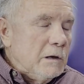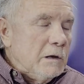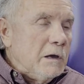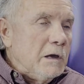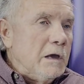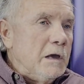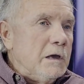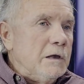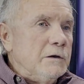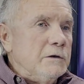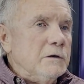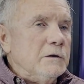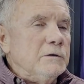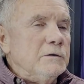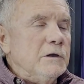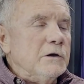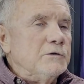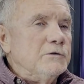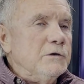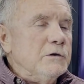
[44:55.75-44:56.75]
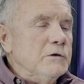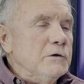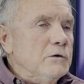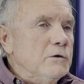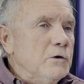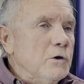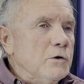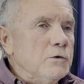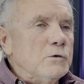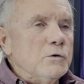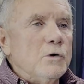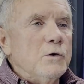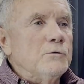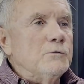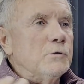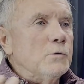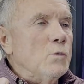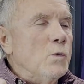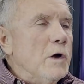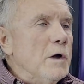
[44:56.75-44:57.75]
And next thing you know, you're
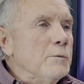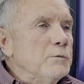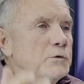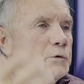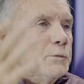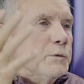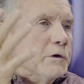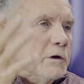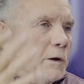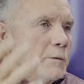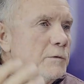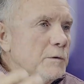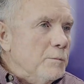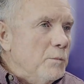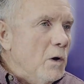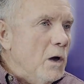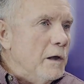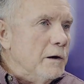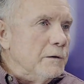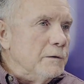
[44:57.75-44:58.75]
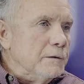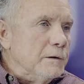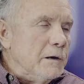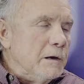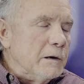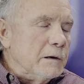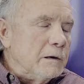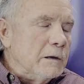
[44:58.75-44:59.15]
overwhelmed. You become the bottleneck.